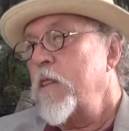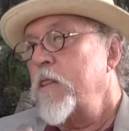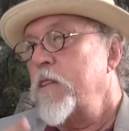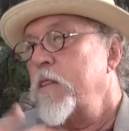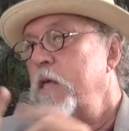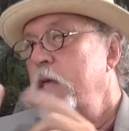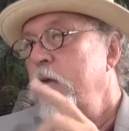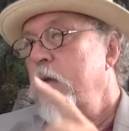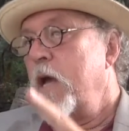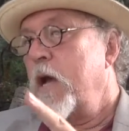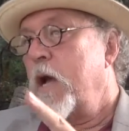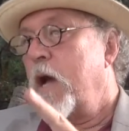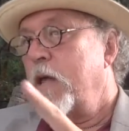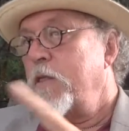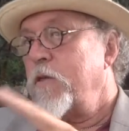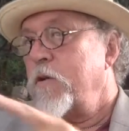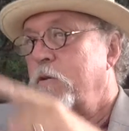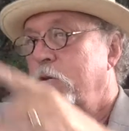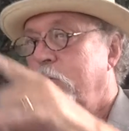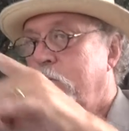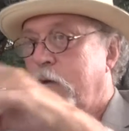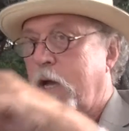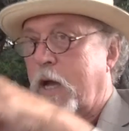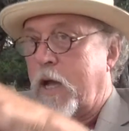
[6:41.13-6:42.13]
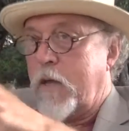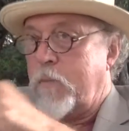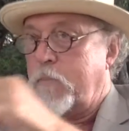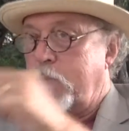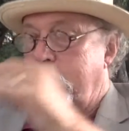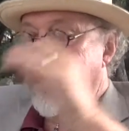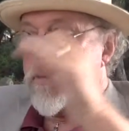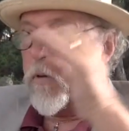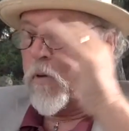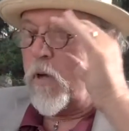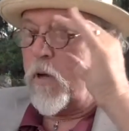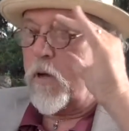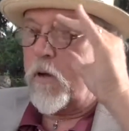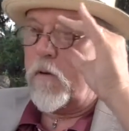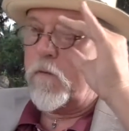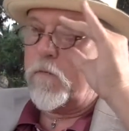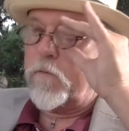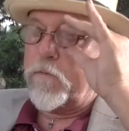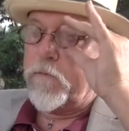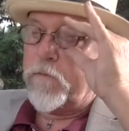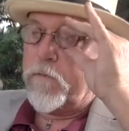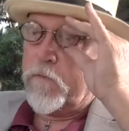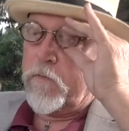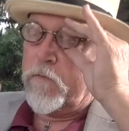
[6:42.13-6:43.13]
The other type of
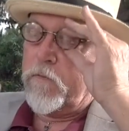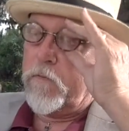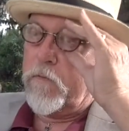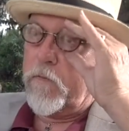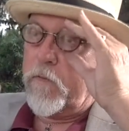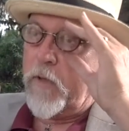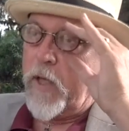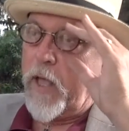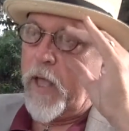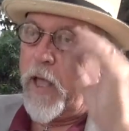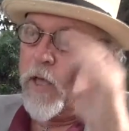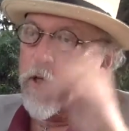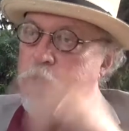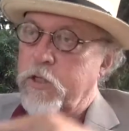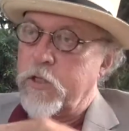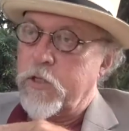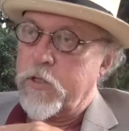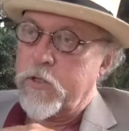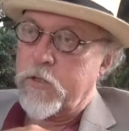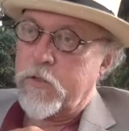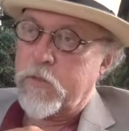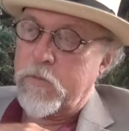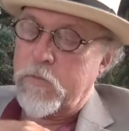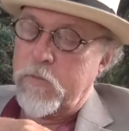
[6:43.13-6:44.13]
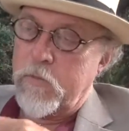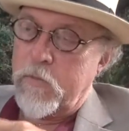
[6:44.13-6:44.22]
anxious